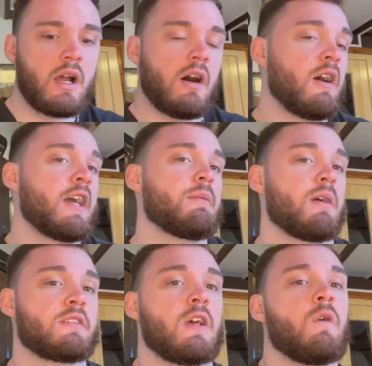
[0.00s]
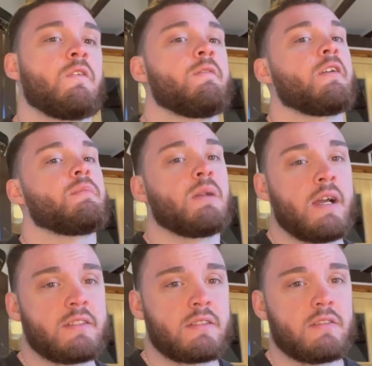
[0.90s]
I myself have been very
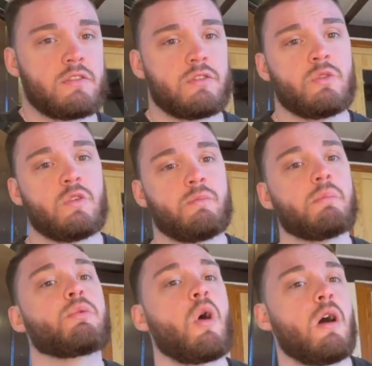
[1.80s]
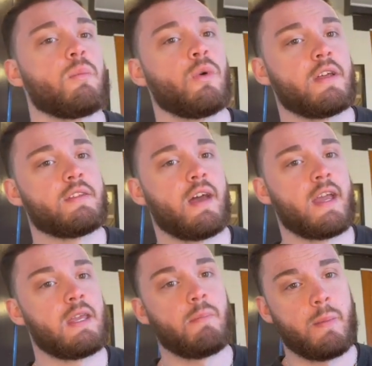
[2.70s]
blessed to have been brought up with
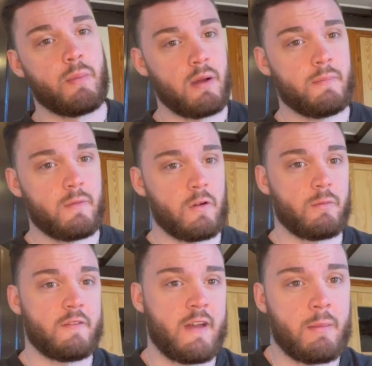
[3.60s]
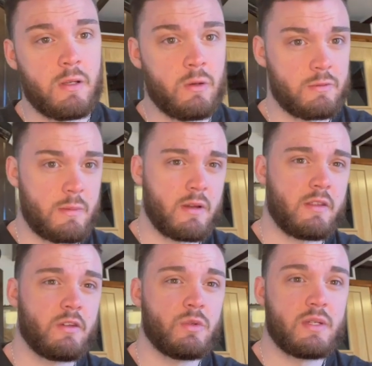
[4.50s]
a member of my family who is my
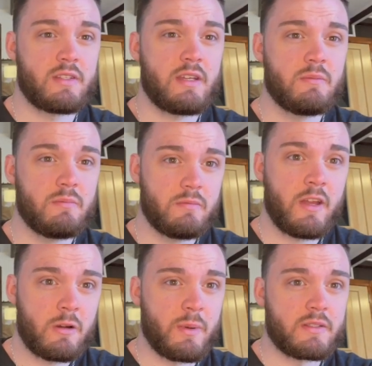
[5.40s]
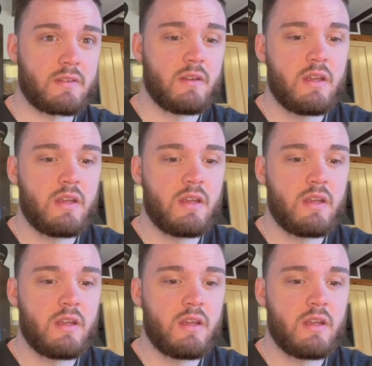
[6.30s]
mother, who is a therapist.